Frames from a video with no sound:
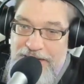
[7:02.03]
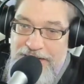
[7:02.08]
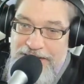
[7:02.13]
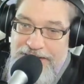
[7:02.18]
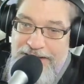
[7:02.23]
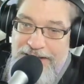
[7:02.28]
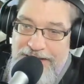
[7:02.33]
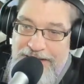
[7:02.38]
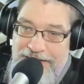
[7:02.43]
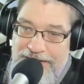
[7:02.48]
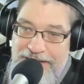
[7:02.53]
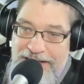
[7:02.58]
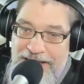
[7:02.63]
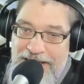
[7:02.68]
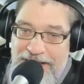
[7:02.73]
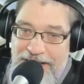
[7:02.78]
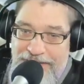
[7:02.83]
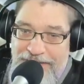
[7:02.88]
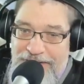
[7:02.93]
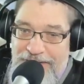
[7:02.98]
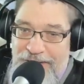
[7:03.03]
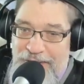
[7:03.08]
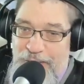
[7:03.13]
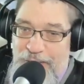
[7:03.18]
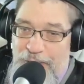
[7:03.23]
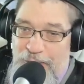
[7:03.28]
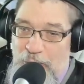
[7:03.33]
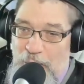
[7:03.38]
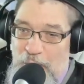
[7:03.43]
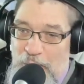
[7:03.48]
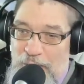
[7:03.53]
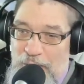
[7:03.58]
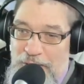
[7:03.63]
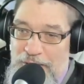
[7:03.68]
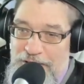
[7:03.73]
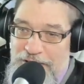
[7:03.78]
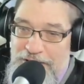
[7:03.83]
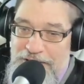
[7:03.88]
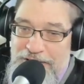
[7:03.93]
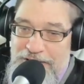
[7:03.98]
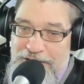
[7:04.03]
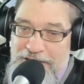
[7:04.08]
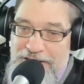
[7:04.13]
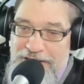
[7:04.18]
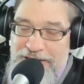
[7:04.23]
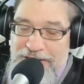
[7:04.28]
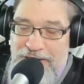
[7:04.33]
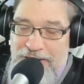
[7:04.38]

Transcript: testing out their new tours and see